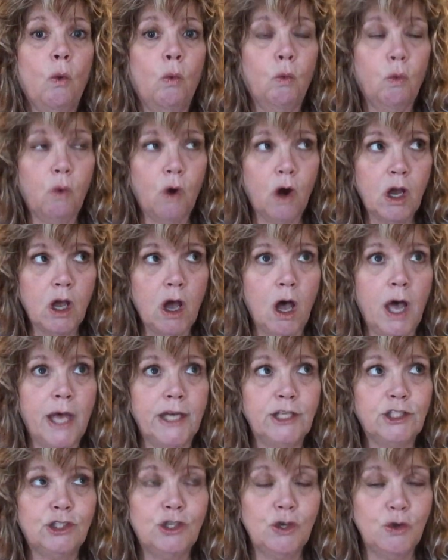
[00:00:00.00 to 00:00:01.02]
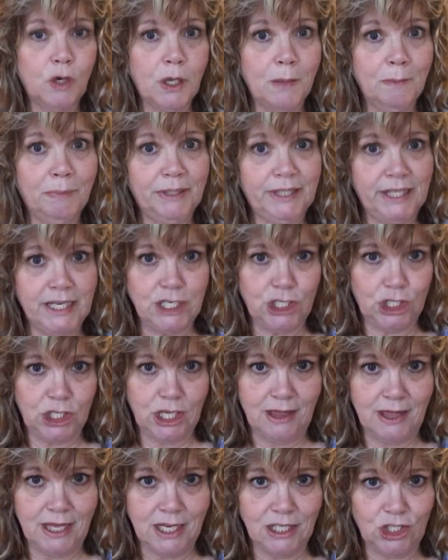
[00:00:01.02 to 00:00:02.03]
work on to
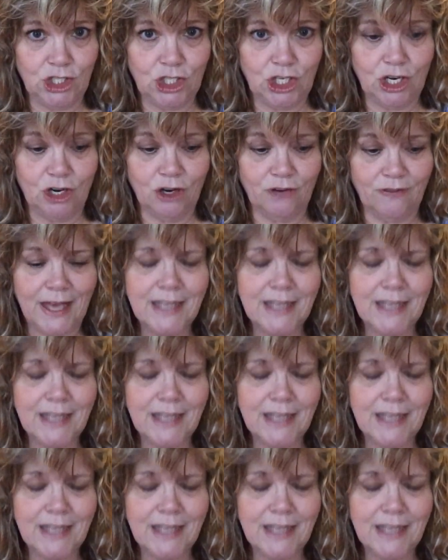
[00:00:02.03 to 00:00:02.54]
completion this year.